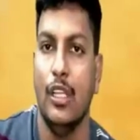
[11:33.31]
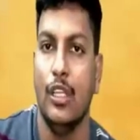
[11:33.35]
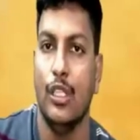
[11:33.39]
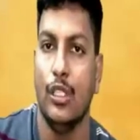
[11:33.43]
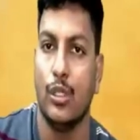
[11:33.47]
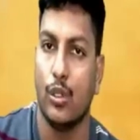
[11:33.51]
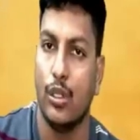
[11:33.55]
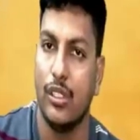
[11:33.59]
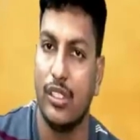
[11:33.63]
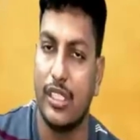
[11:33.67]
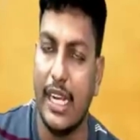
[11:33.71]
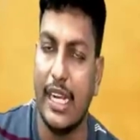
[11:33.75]

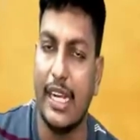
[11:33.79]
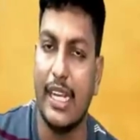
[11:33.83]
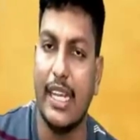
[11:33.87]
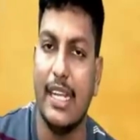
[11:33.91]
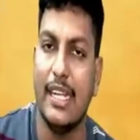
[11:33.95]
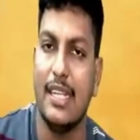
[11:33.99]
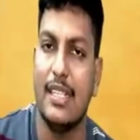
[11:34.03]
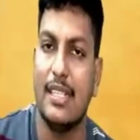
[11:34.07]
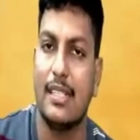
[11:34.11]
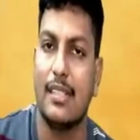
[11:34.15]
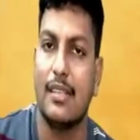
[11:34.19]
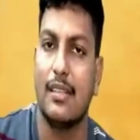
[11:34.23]
So
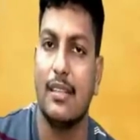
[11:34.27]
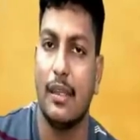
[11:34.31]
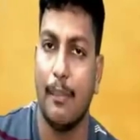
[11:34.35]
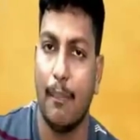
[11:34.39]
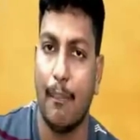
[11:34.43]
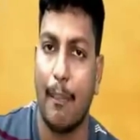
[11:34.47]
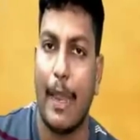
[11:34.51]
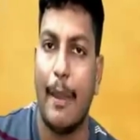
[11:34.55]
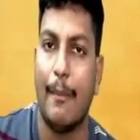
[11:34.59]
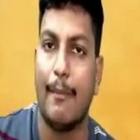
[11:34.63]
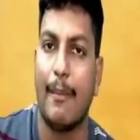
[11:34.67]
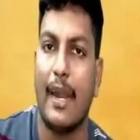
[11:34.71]
Jenkins
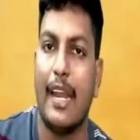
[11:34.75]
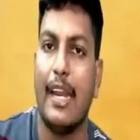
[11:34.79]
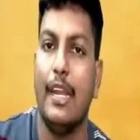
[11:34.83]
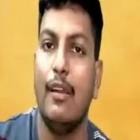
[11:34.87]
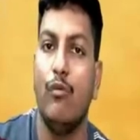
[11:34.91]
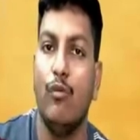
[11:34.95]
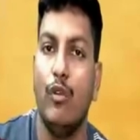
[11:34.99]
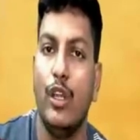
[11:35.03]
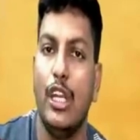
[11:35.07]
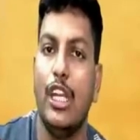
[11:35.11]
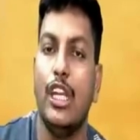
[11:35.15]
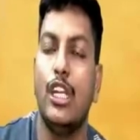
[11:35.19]
pipeline
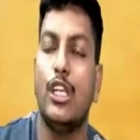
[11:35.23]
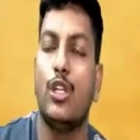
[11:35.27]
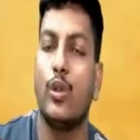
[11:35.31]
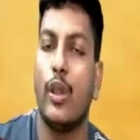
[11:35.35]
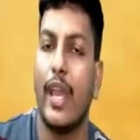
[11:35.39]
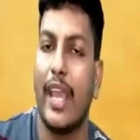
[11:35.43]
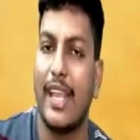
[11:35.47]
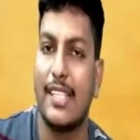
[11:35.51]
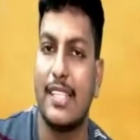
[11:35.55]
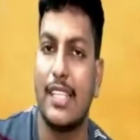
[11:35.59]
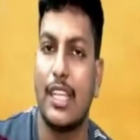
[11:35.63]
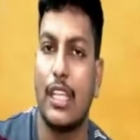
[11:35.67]
we need to
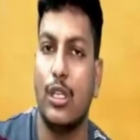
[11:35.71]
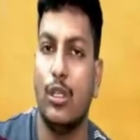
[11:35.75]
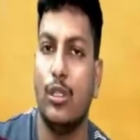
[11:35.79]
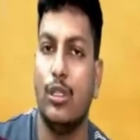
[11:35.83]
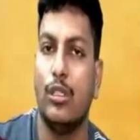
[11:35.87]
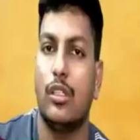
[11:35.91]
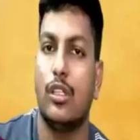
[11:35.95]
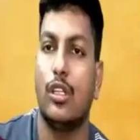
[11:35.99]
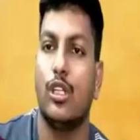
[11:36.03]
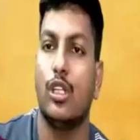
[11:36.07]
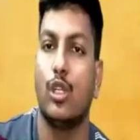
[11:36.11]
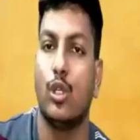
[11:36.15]

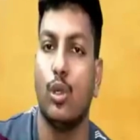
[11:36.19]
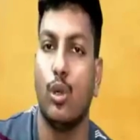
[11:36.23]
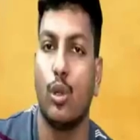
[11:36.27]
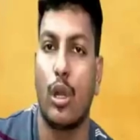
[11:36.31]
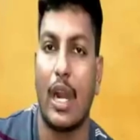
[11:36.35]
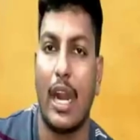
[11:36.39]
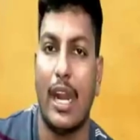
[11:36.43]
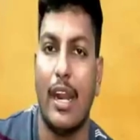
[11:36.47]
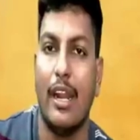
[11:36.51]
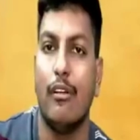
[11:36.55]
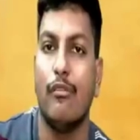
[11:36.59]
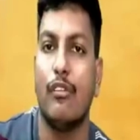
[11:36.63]
execute to
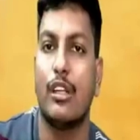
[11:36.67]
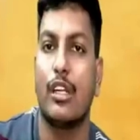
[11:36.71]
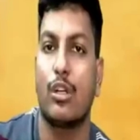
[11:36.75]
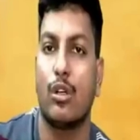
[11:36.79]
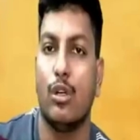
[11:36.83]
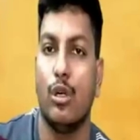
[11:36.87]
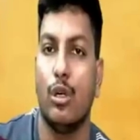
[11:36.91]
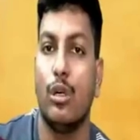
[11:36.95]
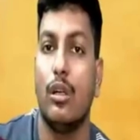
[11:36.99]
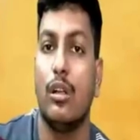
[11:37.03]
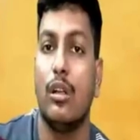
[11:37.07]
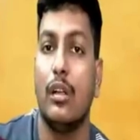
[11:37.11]
run our
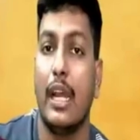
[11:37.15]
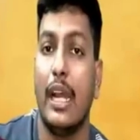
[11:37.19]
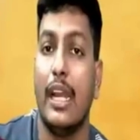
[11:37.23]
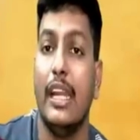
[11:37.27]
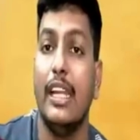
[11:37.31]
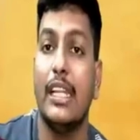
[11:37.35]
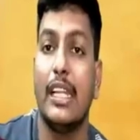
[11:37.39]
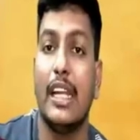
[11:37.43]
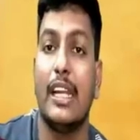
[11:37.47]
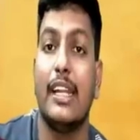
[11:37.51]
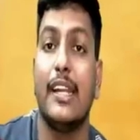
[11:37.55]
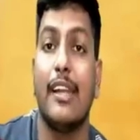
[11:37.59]
code
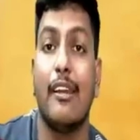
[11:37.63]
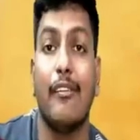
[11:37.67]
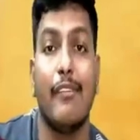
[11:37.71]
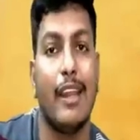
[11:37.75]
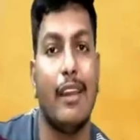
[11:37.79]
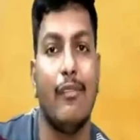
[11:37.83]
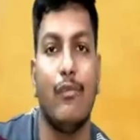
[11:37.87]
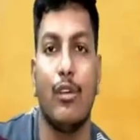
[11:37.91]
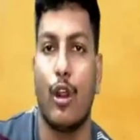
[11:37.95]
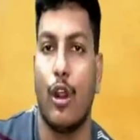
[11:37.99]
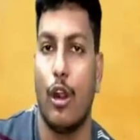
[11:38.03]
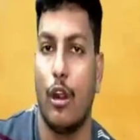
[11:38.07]
in the dev
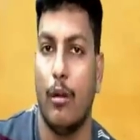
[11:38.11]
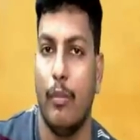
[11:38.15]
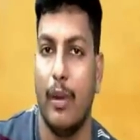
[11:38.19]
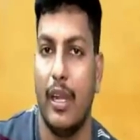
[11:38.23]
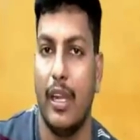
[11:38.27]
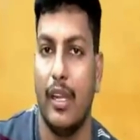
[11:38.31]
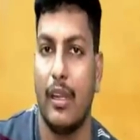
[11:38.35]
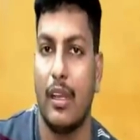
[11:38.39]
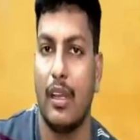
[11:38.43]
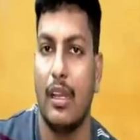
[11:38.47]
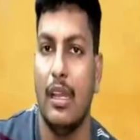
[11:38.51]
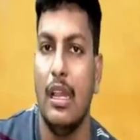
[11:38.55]

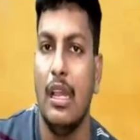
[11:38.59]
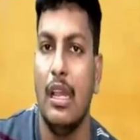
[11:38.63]
environment.